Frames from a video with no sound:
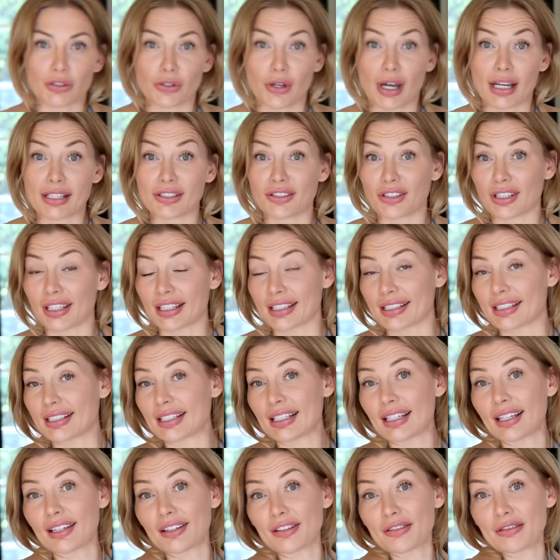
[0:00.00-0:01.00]
So as you can
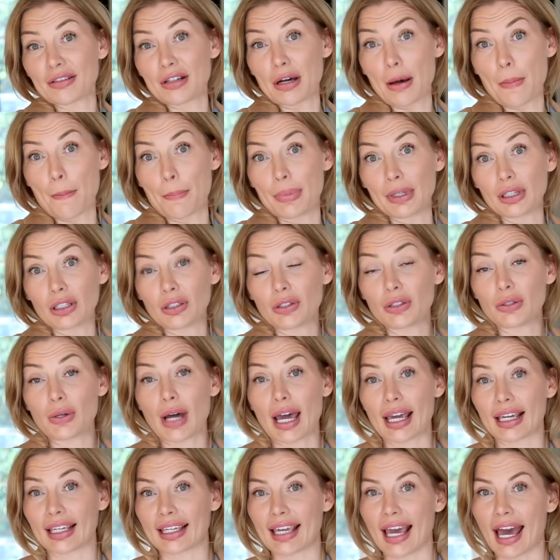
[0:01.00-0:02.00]
see, blue
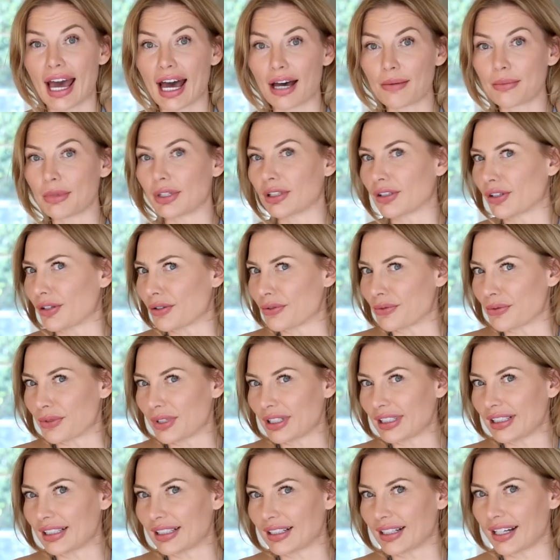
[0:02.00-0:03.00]
and camel go
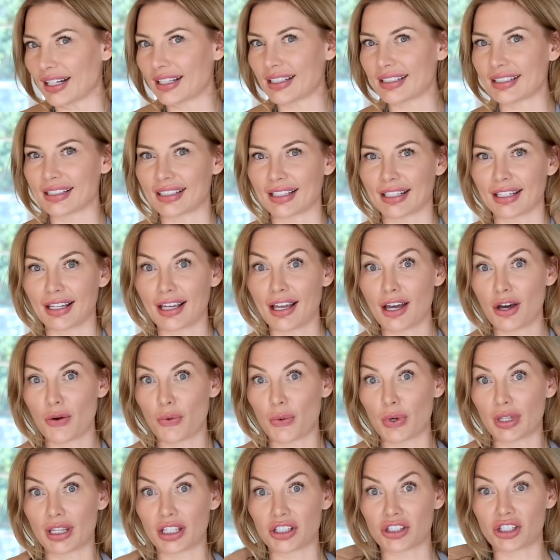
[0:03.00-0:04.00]
really nicely
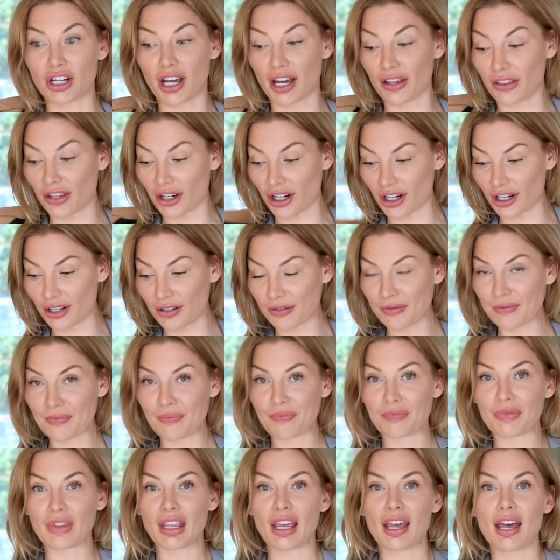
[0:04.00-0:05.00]
with each other.
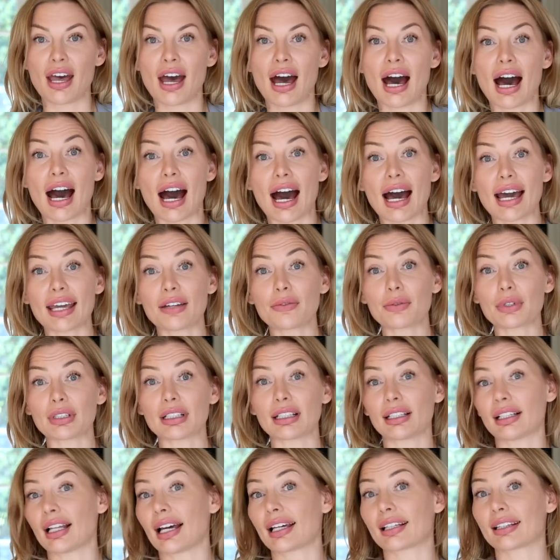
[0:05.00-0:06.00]
I
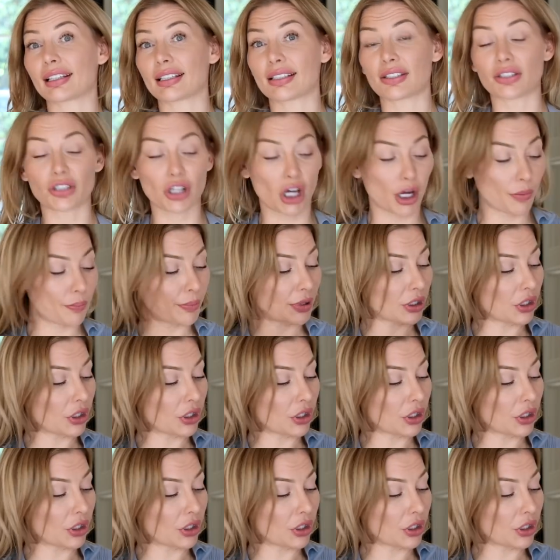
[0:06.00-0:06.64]
really like this top